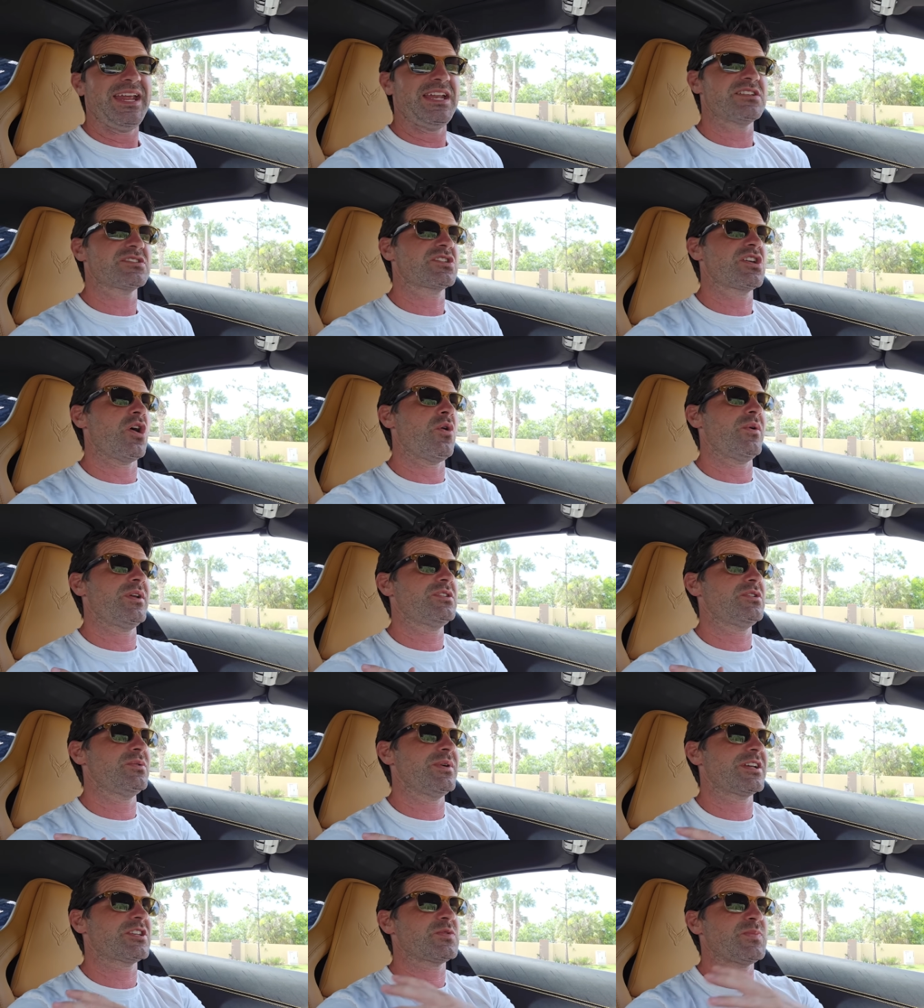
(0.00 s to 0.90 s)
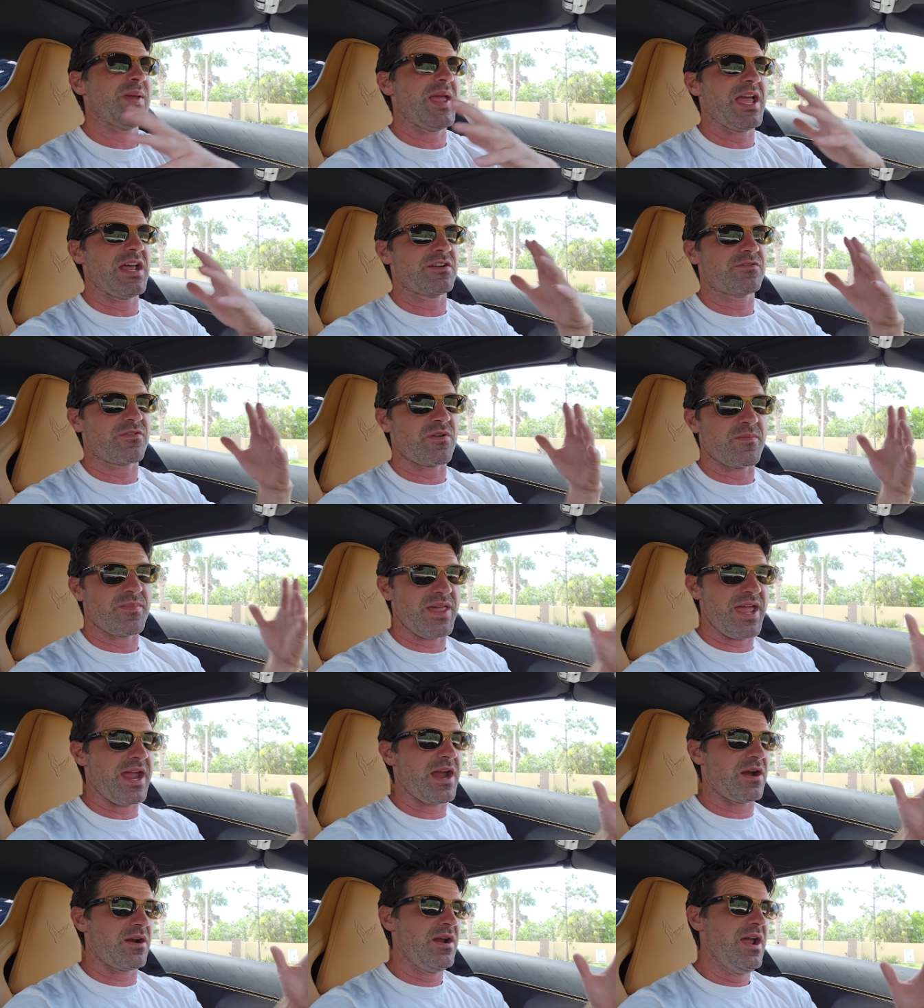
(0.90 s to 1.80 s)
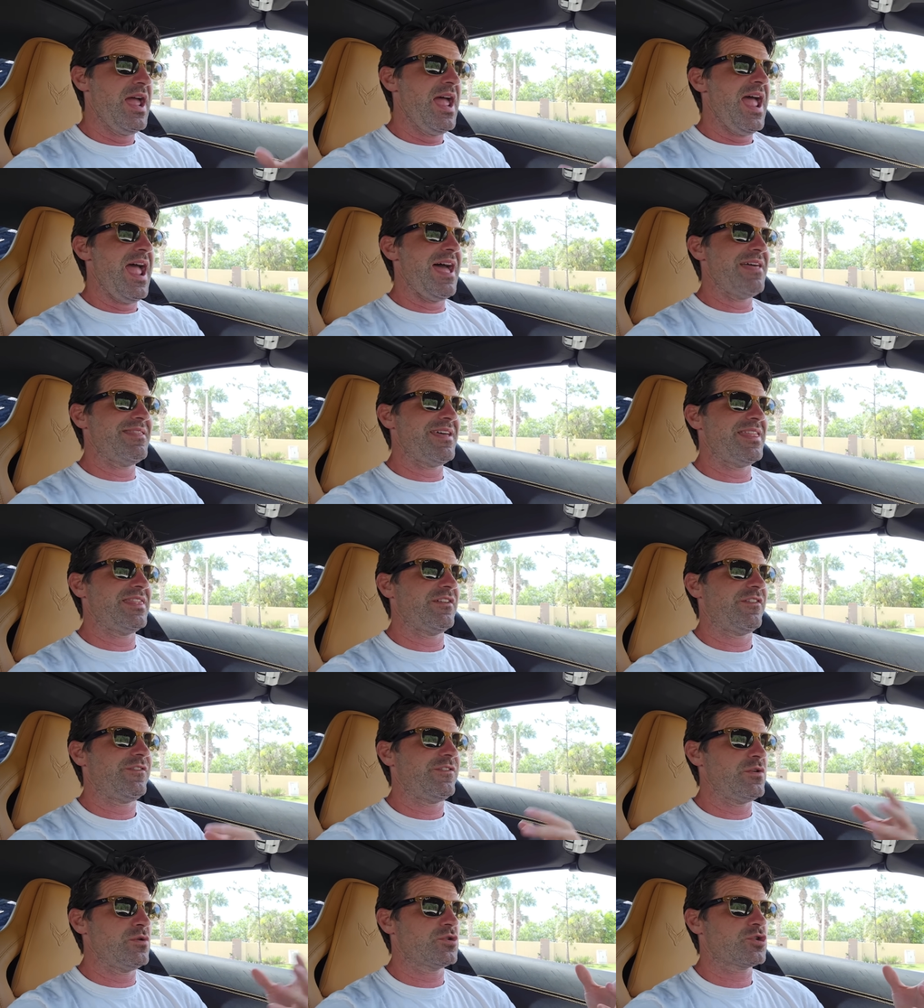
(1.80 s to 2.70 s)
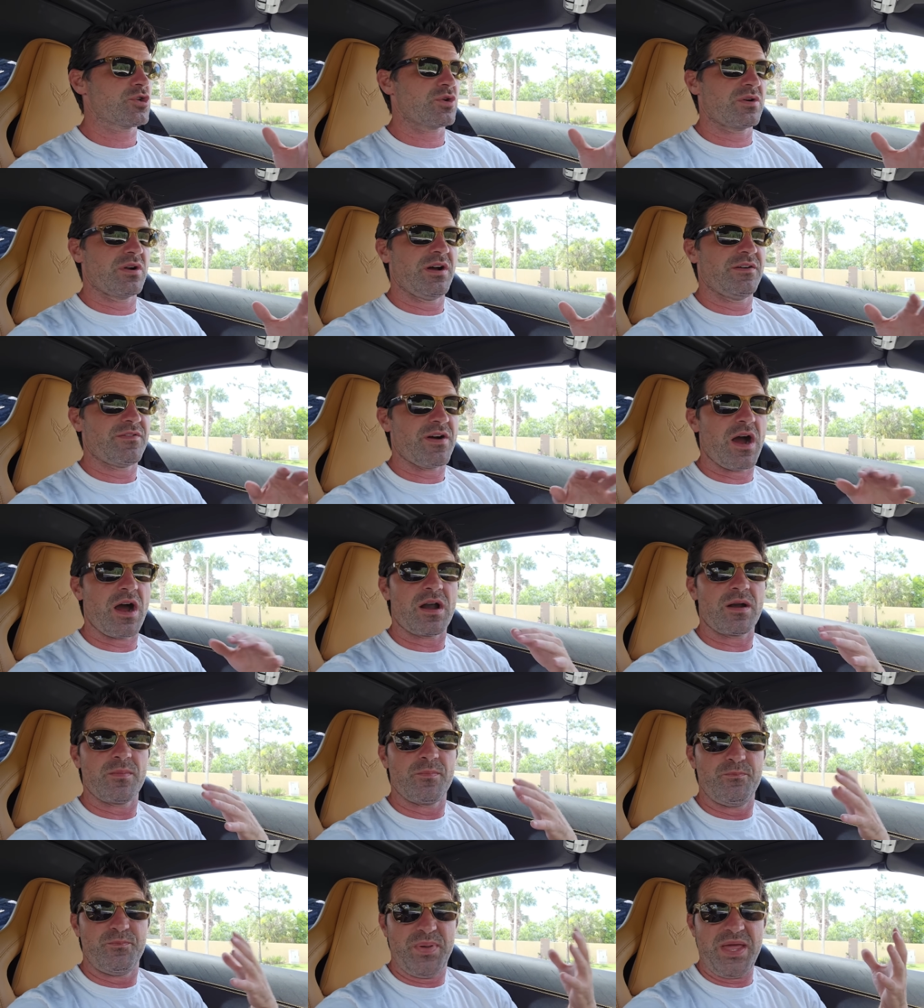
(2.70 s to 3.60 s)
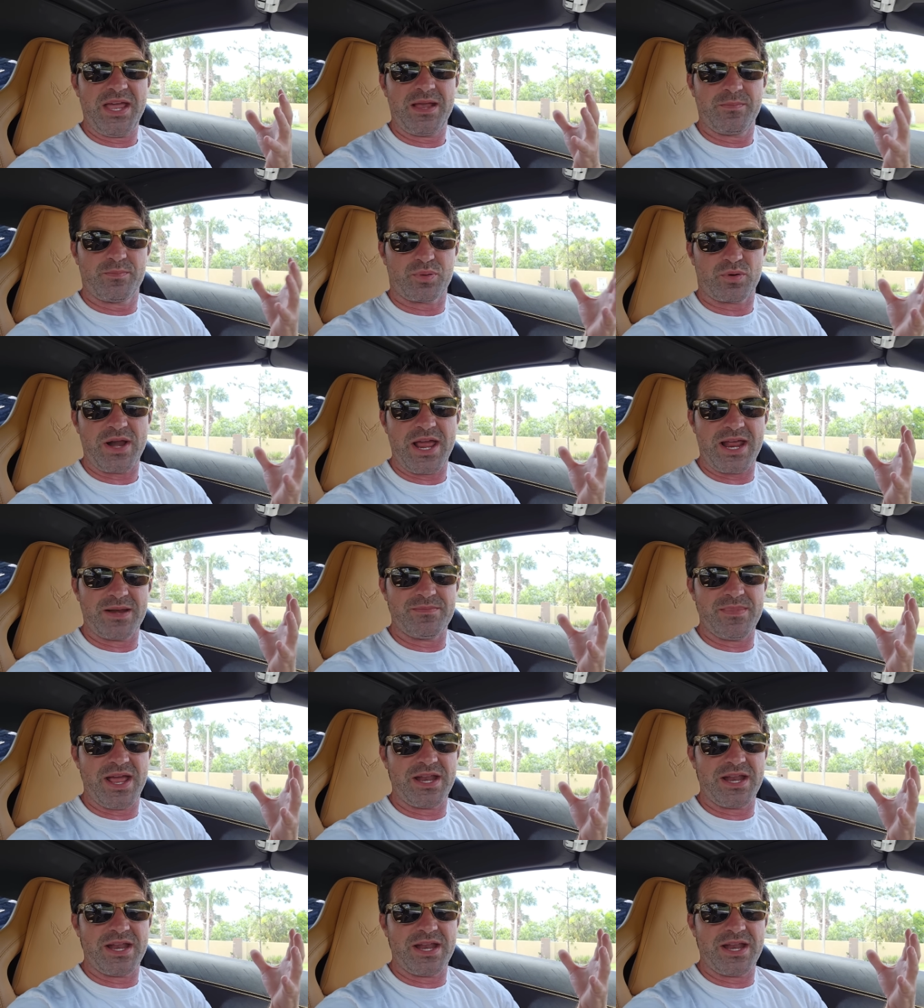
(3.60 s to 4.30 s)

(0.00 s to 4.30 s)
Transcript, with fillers: It is going to expand from there, and then the future of our big brand